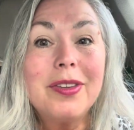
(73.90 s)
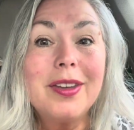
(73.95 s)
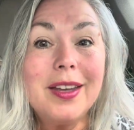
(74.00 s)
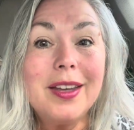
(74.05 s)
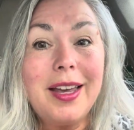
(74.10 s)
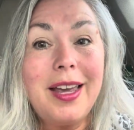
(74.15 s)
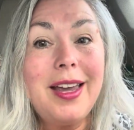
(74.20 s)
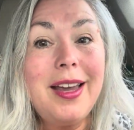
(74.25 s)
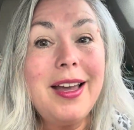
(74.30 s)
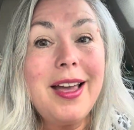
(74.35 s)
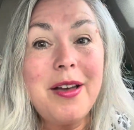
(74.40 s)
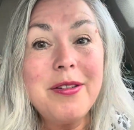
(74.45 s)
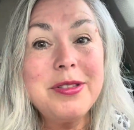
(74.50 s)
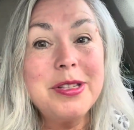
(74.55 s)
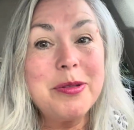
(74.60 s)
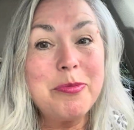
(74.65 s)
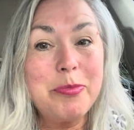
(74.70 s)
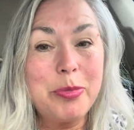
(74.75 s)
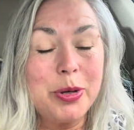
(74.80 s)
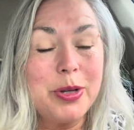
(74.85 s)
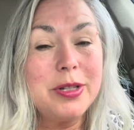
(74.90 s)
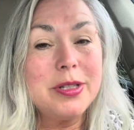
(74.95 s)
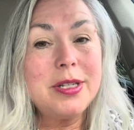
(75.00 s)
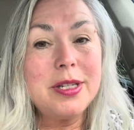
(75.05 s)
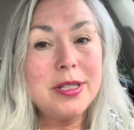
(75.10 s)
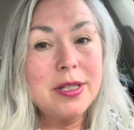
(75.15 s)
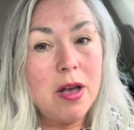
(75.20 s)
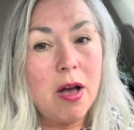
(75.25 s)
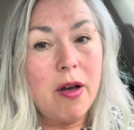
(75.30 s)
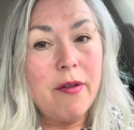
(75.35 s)
he goes and puts
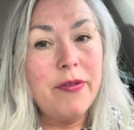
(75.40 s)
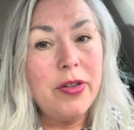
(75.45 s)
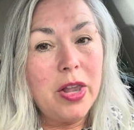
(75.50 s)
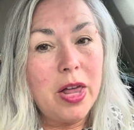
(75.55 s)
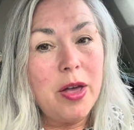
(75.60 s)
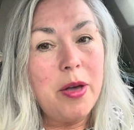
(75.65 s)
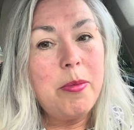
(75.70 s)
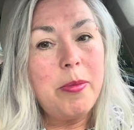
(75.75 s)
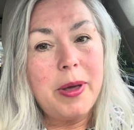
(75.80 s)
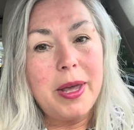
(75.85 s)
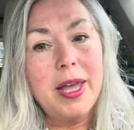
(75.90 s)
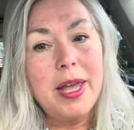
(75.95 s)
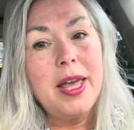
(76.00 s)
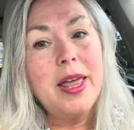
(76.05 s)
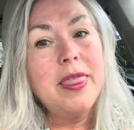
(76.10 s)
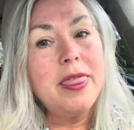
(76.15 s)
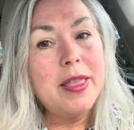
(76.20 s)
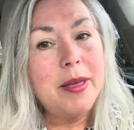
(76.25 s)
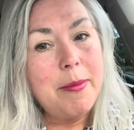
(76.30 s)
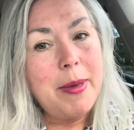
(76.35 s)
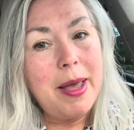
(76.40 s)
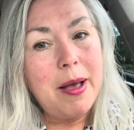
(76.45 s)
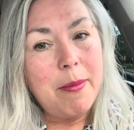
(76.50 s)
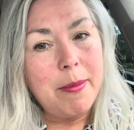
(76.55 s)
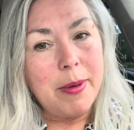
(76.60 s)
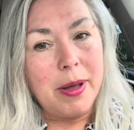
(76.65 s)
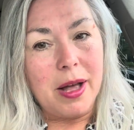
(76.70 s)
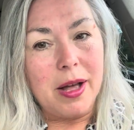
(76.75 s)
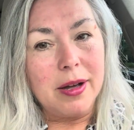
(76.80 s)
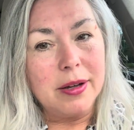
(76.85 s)
his envelope in the
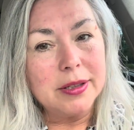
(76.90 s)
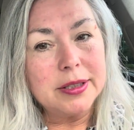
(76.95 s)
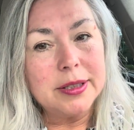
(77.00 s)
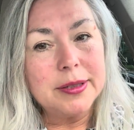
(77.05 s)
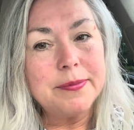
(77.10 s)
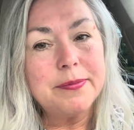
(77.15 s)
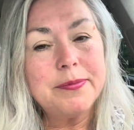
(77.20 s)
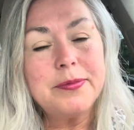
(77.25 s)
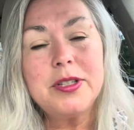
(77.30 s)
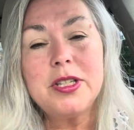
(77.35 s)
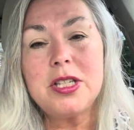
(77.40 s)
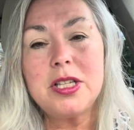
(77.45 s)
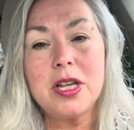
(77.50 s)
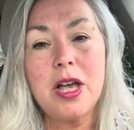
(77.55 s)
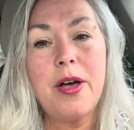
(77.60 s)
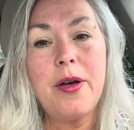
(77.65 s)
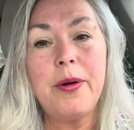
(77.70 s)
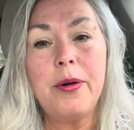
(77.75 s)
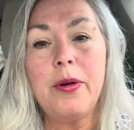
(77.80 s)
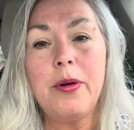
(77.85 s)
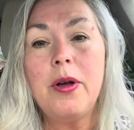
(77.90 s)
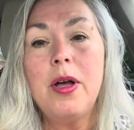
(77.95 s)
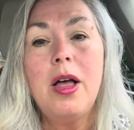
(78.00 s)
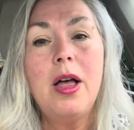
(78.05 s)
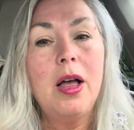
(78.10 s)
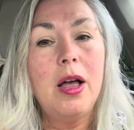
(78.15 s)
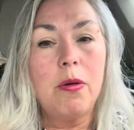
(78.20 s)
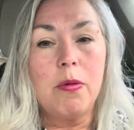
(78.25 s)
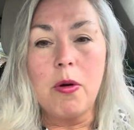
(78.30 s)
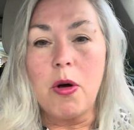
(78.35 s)
mailbox. So
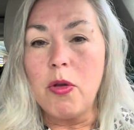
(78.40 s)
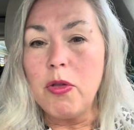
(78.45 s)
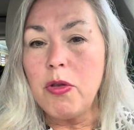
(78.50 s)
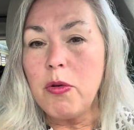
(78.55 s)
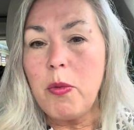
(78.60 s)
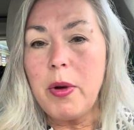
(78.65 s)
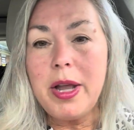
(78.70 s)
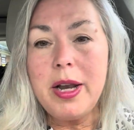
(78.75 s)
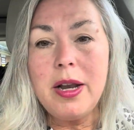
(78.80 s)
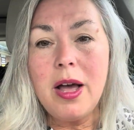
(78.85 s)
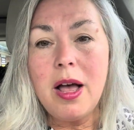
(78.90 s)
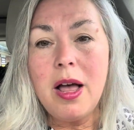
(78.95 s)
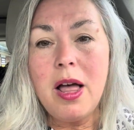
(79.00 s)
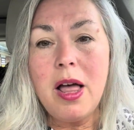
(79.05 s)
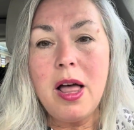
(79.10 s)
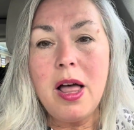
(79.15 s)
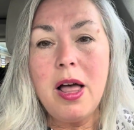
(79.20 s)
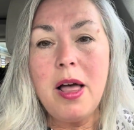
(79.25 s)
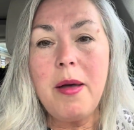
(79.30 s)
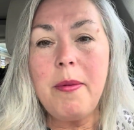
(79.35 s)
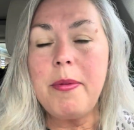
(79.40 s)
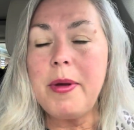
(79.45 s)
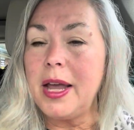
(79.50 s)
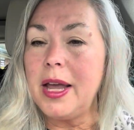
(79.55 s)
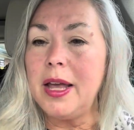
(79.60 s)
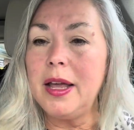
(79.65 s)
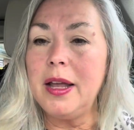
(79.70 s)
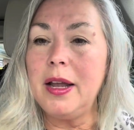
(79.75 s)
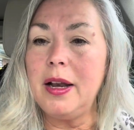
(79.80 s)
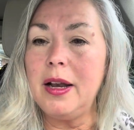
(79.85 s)
roll the window up,
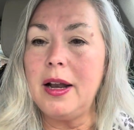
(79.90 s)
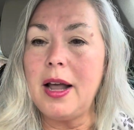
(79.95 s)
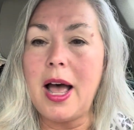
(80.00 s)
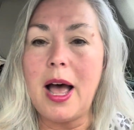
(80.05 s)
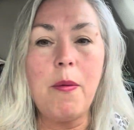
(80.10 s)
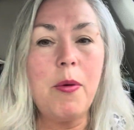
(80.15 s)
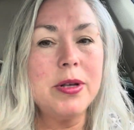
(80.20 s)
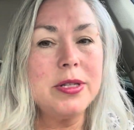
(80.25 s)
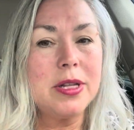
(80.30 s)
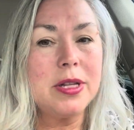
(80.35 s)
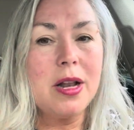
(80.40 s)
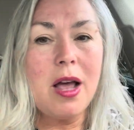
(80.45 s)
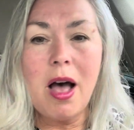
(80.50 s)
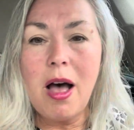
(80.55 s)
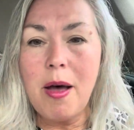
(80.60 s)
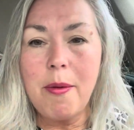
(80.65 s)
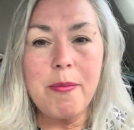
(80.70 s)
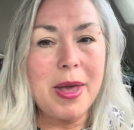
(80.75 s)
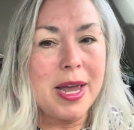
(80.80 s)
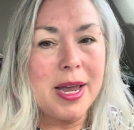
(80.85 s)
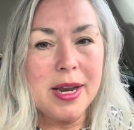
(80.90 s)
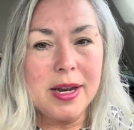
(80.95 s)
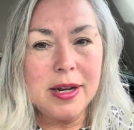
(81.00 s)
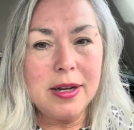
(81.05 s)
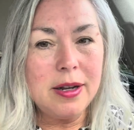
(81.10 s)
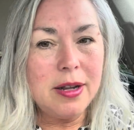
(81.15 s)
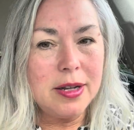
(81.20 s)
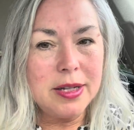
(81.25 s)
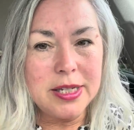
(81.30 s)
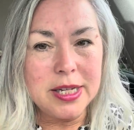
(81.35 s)
and I was not paying
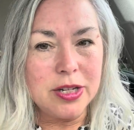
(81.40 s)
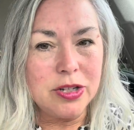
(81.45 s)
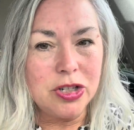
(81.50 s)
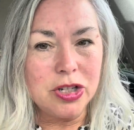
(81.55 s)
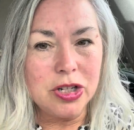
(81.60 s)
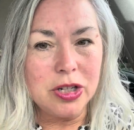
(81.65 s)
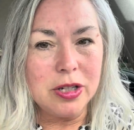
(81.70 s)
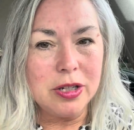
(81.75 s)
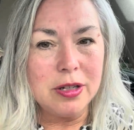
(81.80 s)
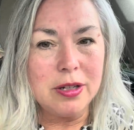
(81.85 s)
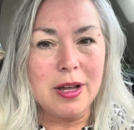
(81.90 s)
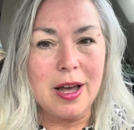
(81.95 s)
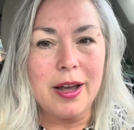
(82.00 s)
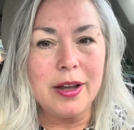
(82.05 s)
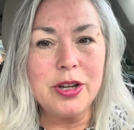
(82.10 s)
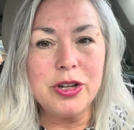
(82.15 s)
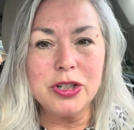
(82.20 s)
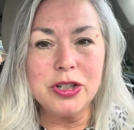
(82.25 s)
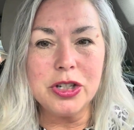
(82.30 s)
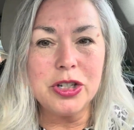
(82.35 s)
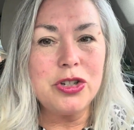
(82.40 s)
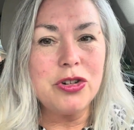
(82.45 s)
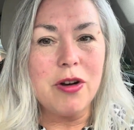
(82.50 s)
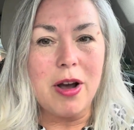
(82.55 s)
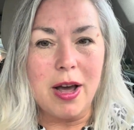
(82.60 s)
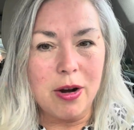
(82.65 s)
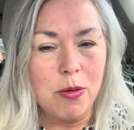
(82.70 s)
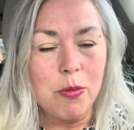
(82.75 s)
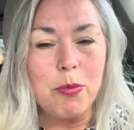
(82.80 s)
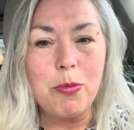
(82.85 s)
attention. I usually
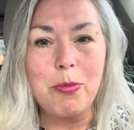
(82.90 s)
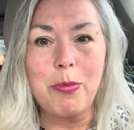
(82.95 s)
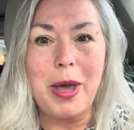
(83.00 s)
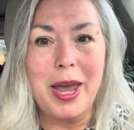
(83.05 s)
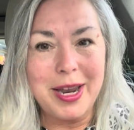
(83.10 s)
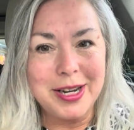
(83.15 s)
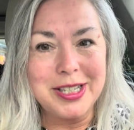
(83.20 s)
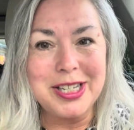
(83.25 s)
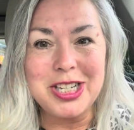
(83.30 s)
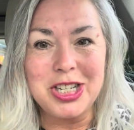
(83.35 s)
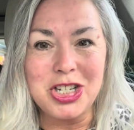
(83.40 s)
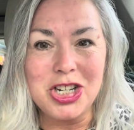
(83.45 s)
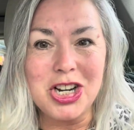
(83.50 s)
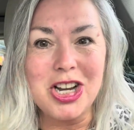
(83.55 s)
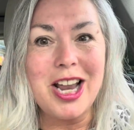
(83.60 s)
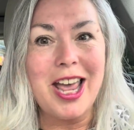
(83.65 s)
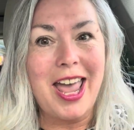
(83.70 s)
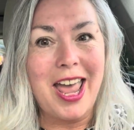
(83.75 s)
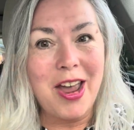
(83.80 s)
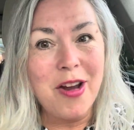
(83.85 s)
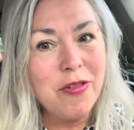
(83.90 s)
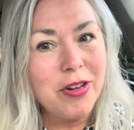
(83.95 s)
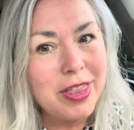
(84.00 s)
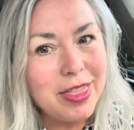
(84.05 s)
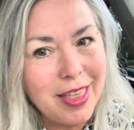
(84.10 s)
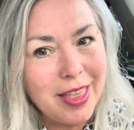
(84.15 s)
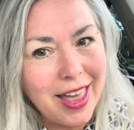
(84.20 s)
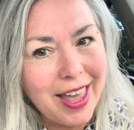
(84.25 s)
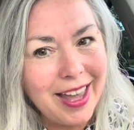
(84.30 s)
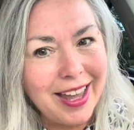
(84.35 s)
try to pay attention to
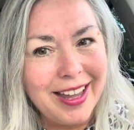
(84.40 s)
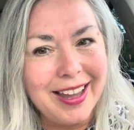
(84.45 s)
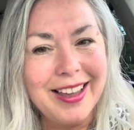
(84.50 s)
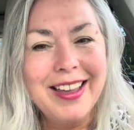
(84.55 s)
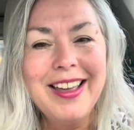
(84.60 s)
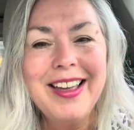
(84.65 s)
everything,